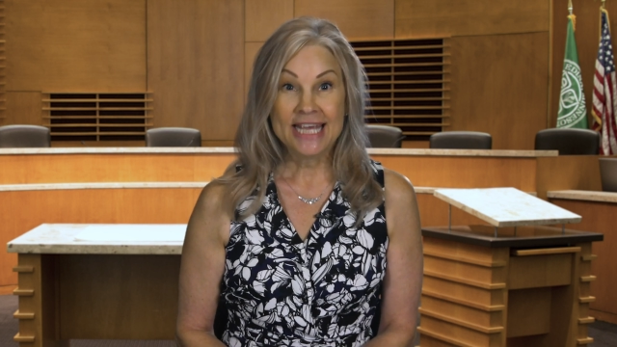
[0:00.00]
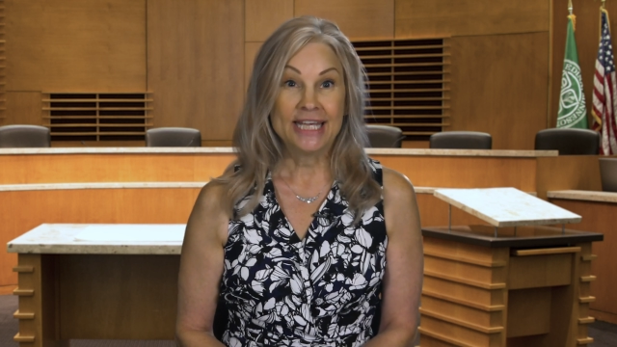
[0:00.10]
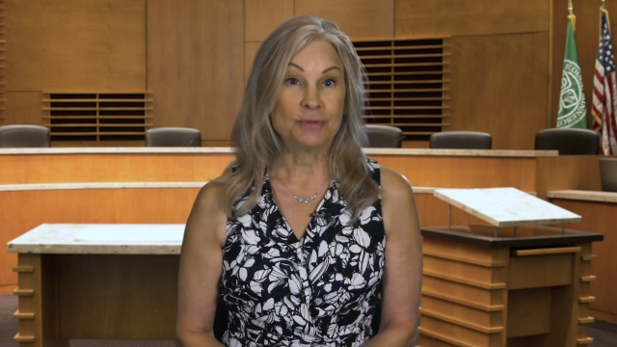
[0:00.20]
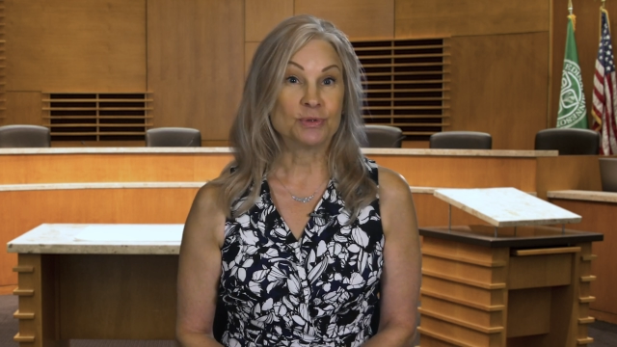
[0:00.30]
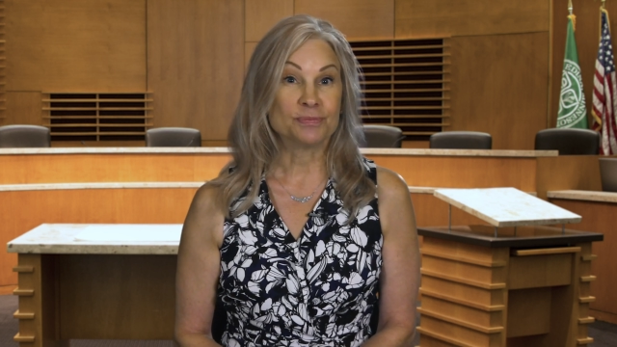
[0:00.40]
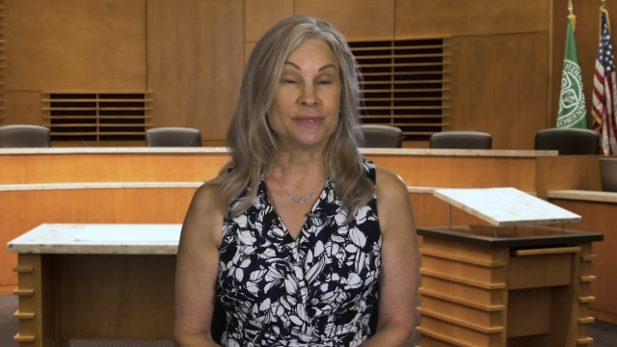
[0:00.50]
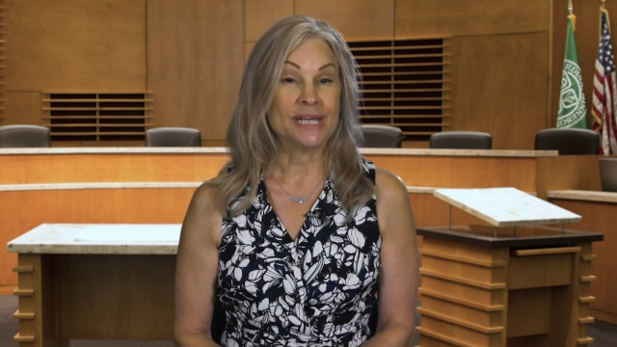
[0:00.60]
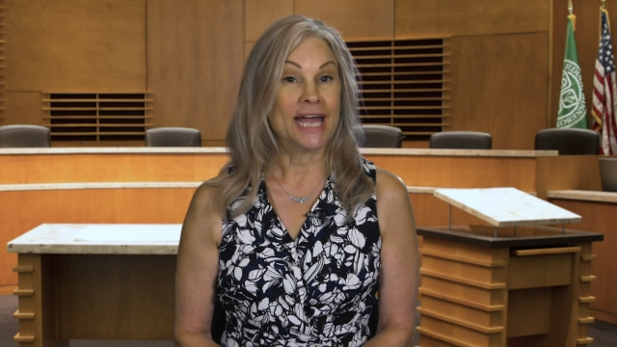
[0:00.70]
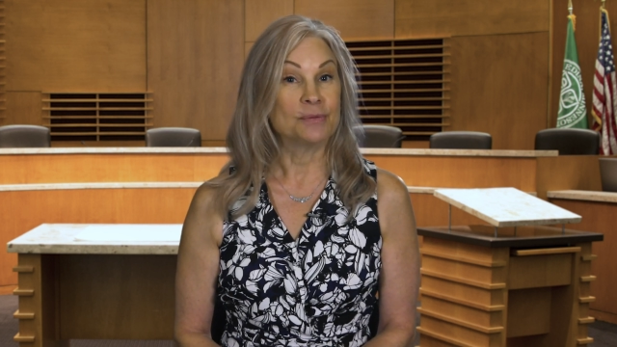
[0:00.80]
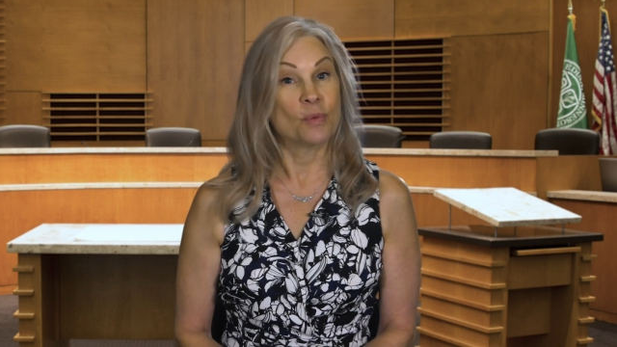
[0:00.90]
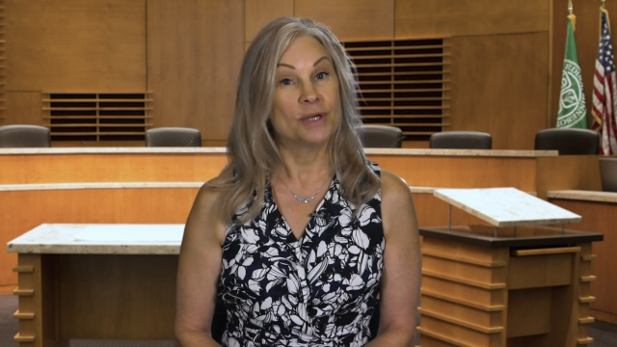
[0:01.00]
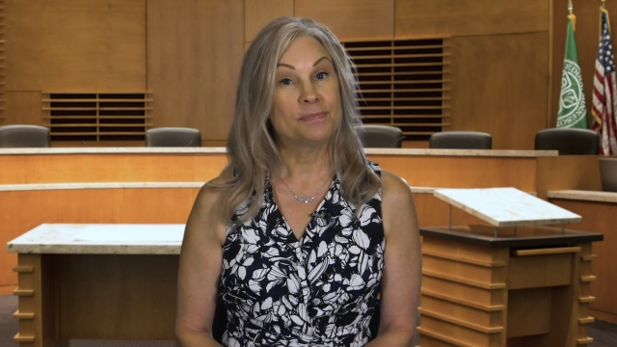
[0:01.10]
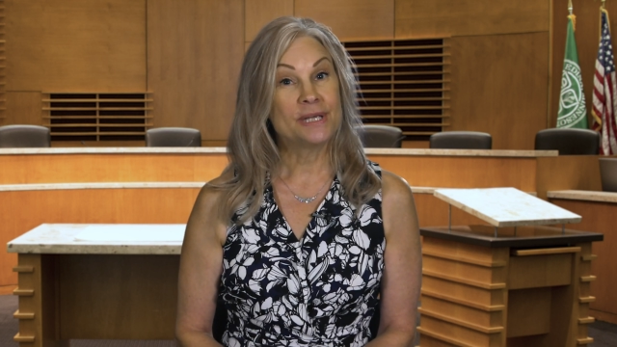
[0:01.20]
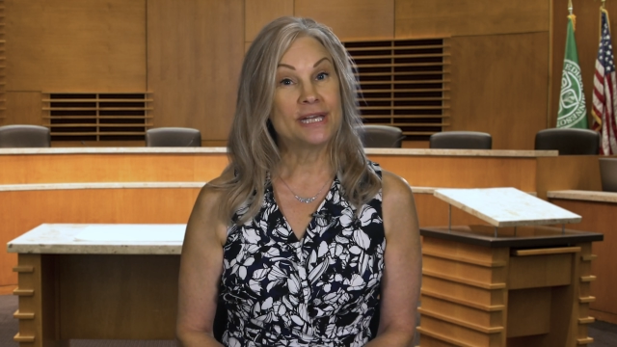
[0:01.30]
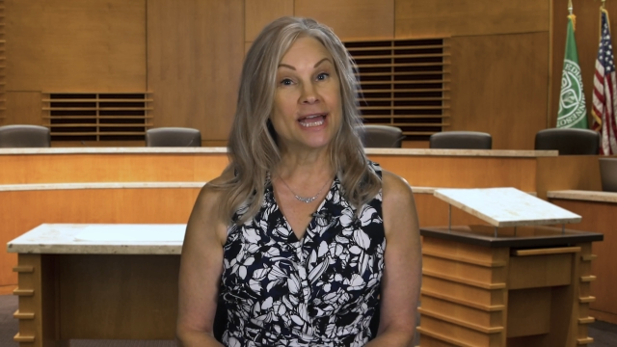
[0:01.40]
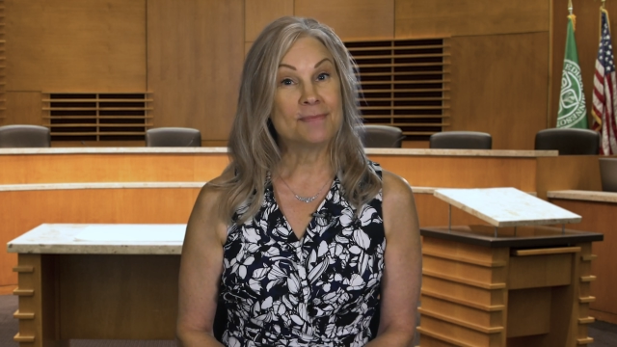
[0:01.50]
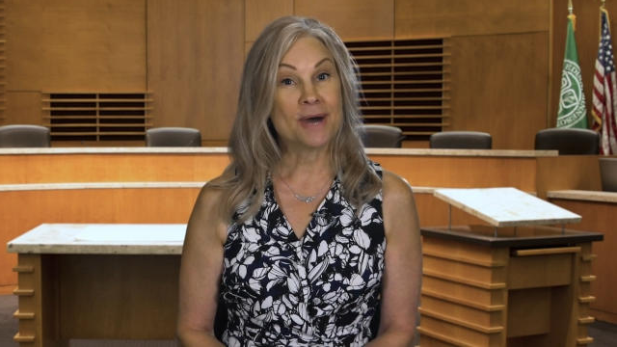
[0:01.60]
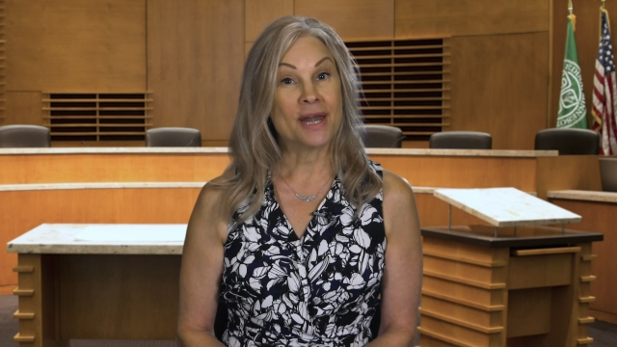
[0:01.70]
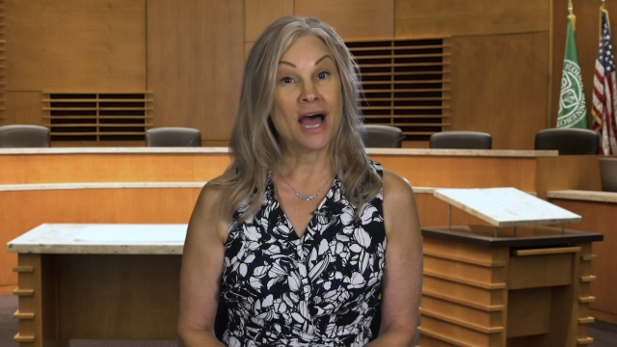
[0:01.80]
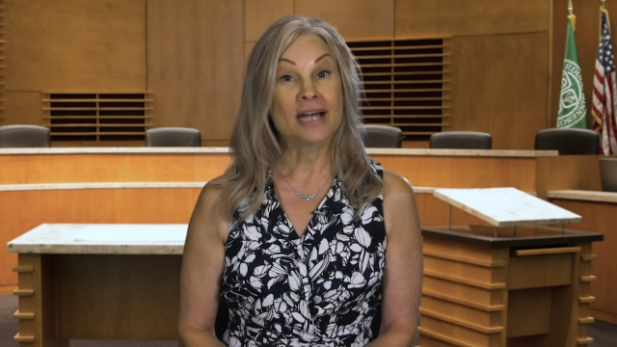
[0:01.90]
it will be at one p m
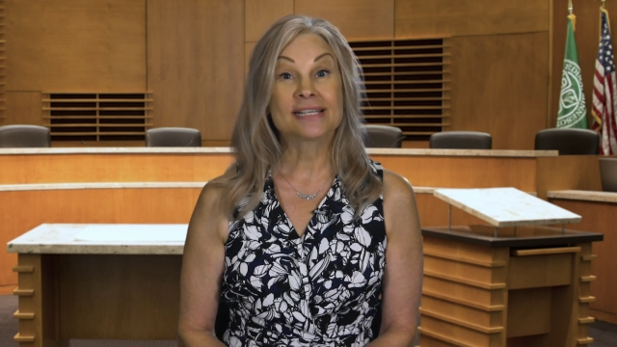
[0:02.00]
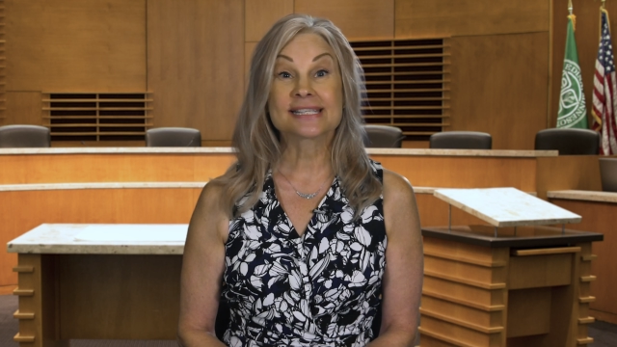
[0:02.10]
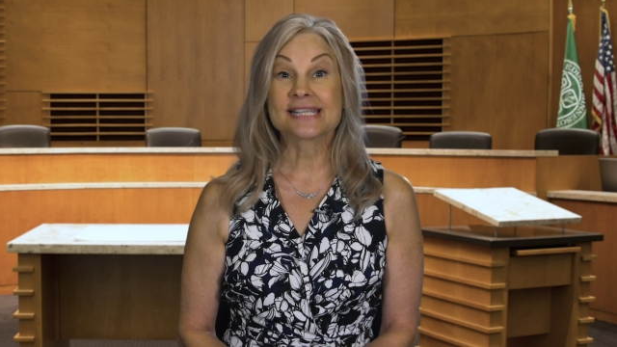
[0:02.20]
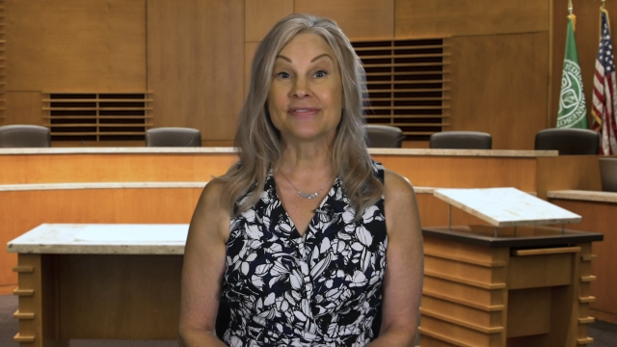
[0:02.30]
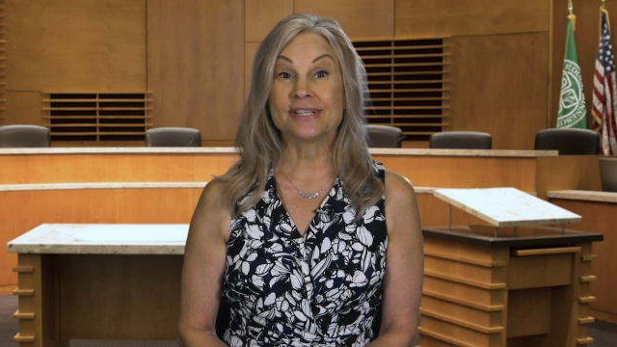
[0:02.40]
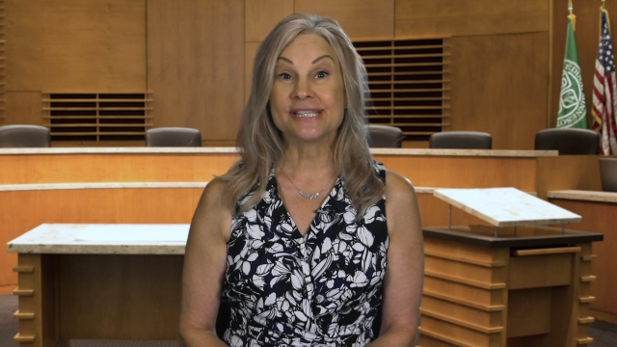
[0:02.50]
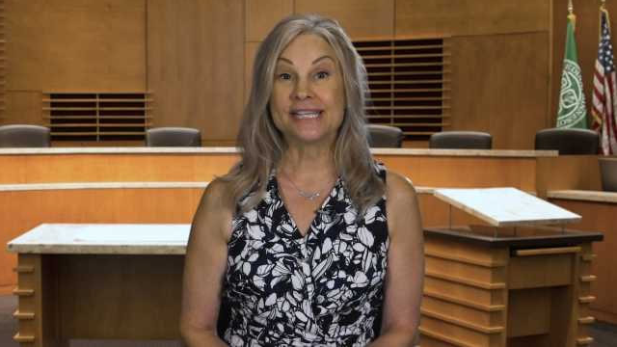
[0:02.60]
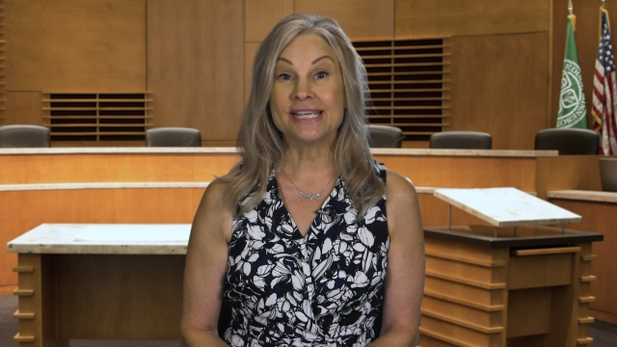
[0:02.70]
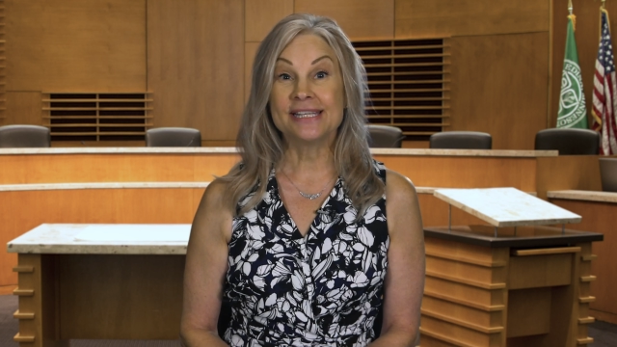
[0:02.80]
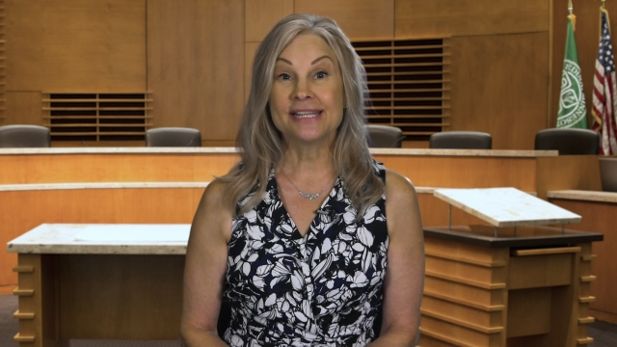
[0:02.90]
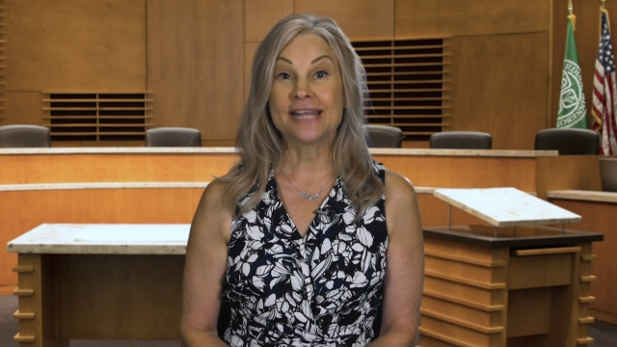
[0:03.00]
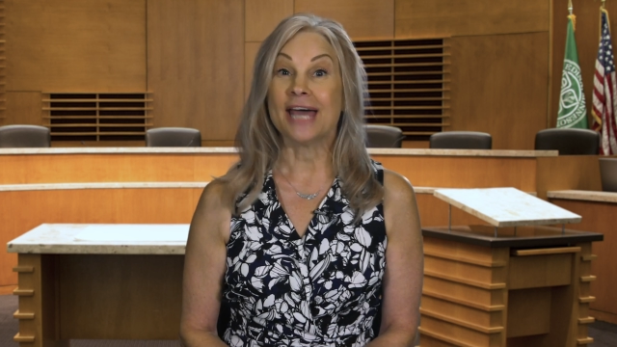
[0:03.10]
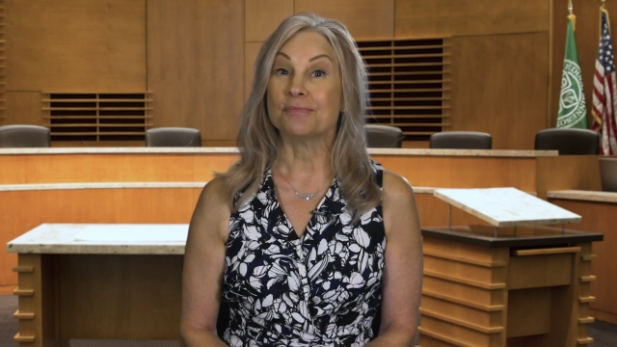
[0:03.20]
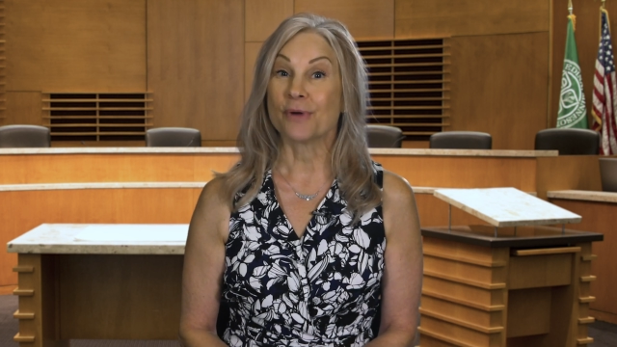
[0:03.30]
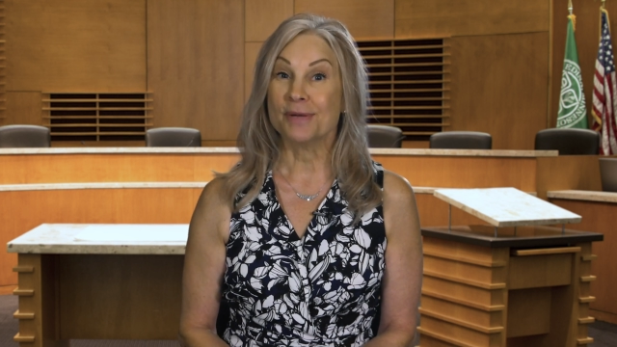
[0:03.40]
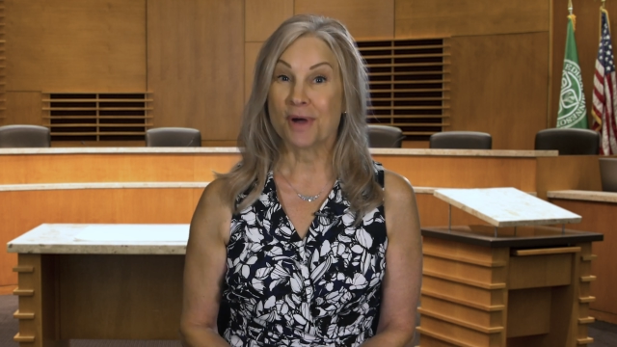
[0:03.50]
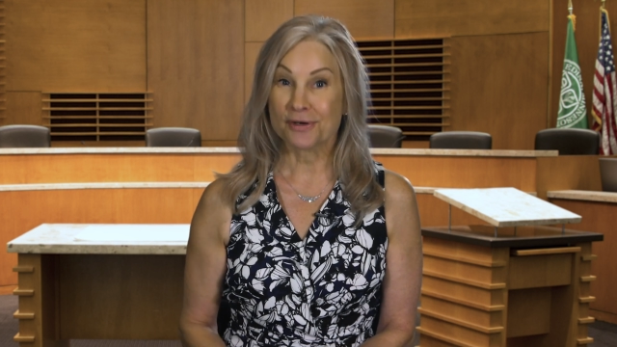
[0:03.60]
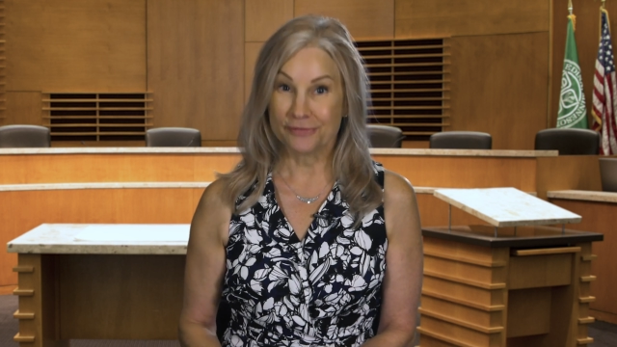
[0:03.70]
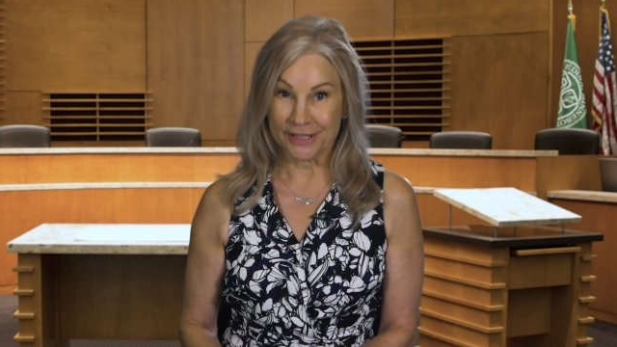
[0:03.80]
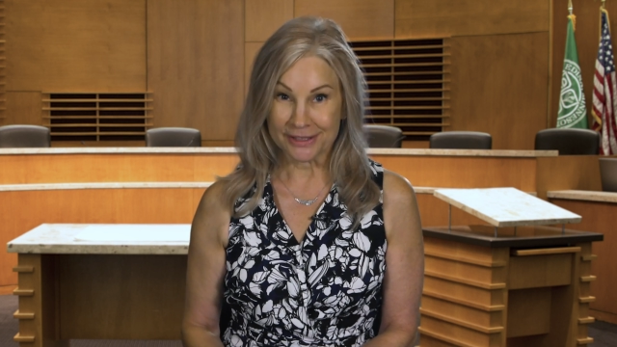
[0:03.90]
on August seventeenth at Braemar
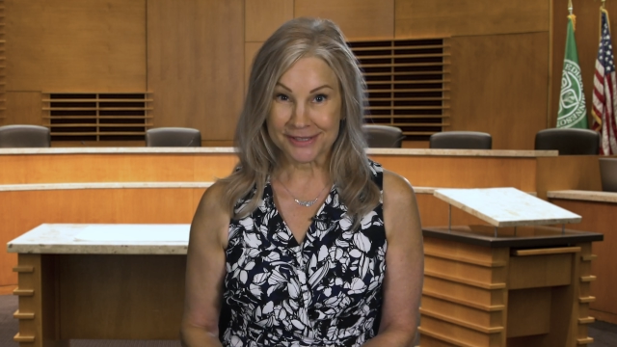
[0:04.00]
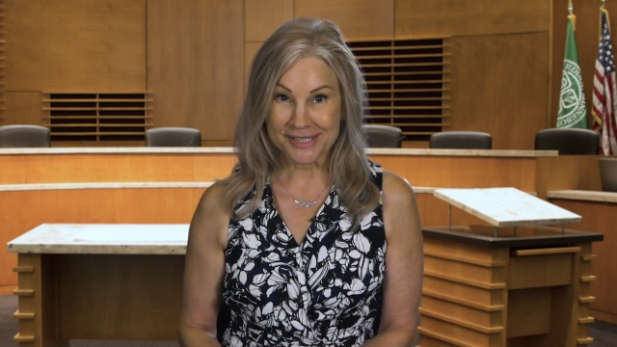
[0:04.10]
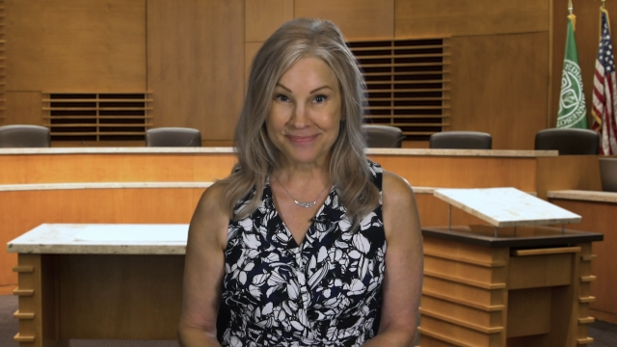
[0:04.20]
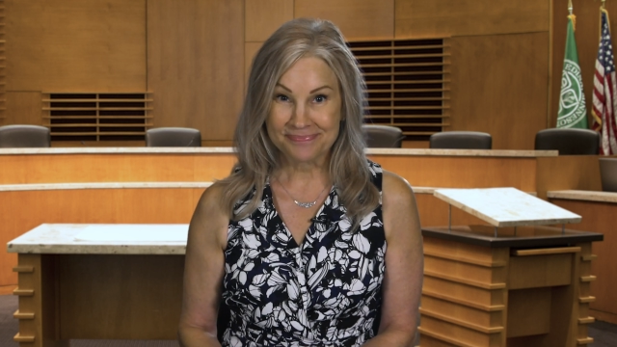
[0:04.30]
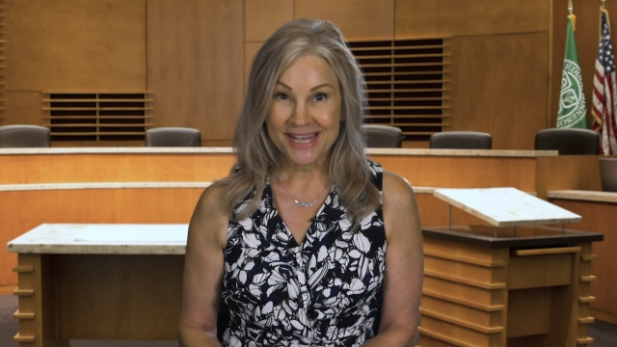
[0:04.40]
Field.